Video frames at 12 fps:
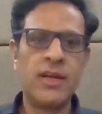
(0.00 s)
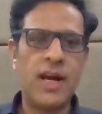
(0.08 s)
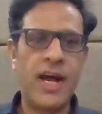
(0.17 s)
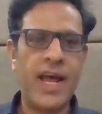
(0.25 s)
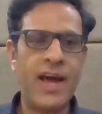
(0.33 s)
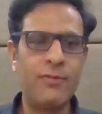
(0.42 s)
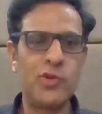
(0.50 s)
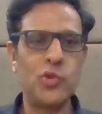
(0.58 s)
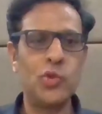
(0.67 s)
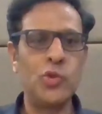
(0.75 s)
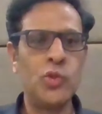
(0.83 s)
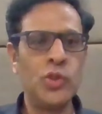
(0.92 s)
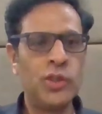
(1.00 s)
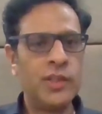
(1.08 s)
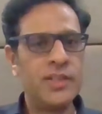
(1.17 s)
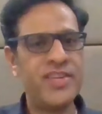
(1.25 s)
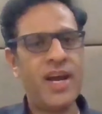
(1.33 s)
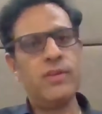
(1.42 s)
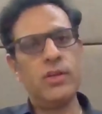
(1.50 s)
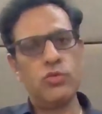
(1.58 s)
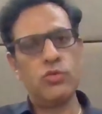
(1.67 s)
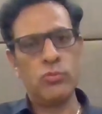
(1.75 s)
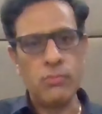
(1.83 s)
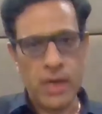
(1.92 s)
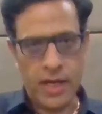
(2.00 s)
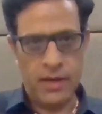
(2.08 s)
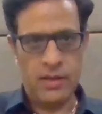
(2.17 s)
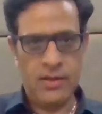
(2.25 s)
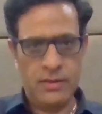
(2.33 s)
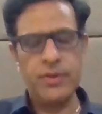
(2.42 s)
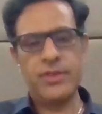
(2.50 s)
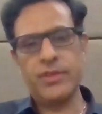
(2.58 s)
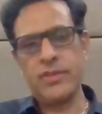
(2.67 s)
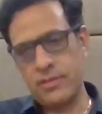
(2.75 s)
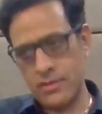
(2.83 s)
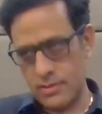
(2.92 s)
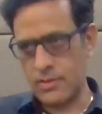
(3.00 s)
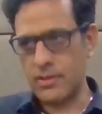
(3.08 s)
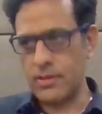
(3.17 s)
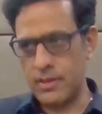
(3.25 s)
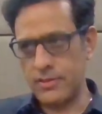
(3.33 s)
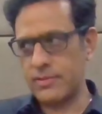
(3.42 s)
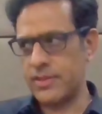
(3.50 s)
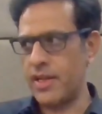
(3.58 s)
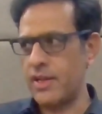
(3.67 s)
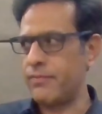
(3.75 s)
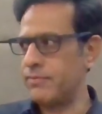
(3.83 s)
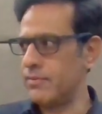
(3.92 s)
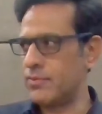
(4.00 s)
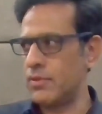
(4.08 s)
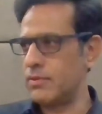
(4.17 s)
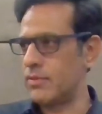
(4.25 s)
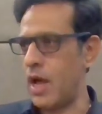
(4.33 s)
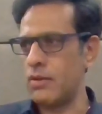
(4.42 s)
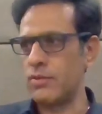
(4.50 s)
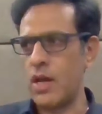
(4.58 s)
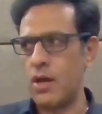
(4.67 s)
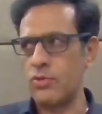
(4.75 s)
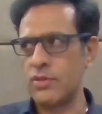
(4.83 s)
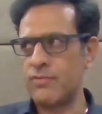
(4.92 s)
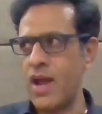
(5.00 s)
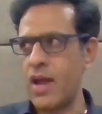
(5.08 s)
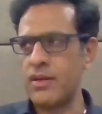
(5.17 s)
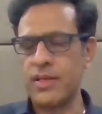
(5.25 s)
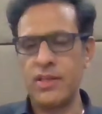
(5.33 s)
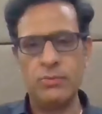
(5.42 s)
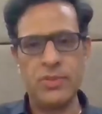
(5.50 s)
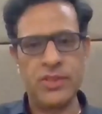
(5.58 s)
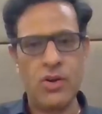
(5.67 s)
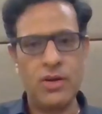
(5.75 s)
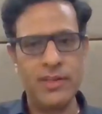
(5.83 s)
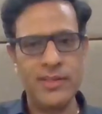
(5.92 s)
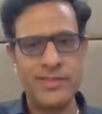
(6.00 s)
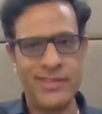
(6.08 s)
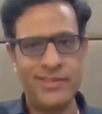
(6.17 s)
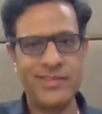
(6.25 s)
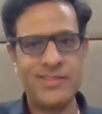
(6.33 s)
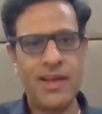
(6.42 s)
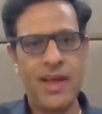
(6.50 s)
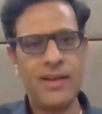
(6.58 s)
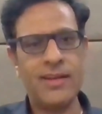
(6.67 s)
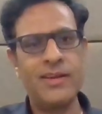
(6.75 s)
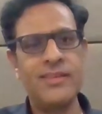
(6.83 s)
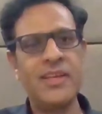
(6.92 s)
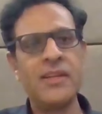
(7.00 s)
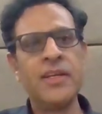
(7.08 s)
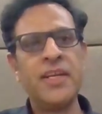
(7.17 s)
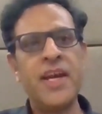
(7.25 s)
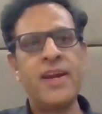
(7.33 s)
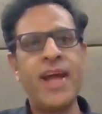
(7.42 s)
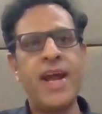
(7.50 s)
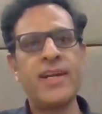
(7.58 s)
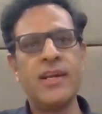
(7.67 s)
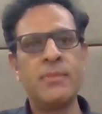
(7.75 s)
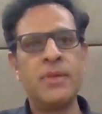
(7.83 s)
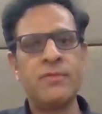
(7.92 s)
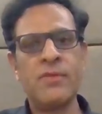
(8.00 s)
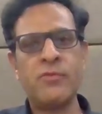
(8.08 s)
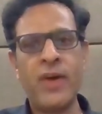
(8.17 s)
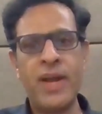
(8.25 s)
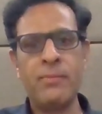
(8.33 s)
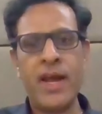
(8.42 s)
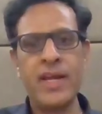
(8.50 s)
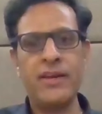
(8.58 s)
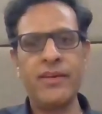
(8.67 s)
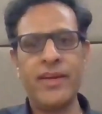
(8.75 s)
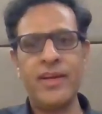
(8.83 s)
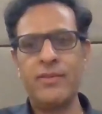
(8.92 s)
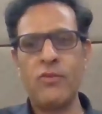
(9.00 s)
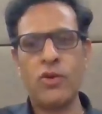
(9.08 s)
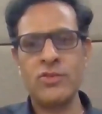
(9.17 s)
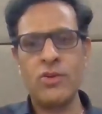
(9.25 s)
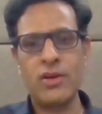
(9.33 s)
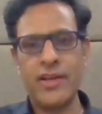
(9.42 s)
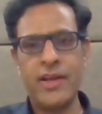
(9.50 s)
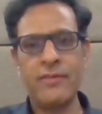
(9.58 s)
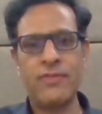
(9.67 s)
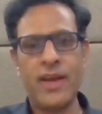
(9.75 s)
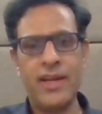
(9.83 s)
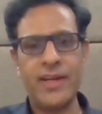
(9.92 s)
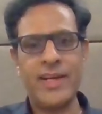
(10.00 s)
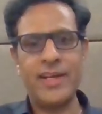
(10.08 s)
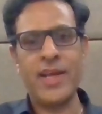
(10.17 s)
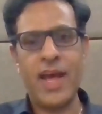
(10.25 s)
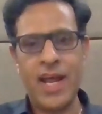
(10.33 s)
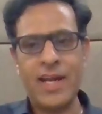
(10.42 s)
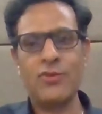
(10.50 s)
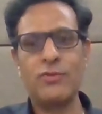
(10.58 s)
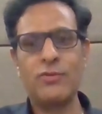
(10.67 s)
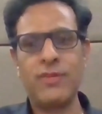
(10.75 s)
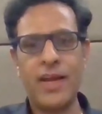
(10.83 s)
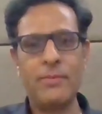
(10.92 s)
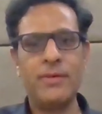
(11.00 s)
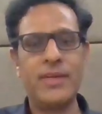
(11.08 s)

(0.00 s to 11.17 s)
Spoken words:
I have to travel to Mumbai, which is say a 1,500 kilometer distance, and that the entitlement for my grade was not air flight. I had to fly,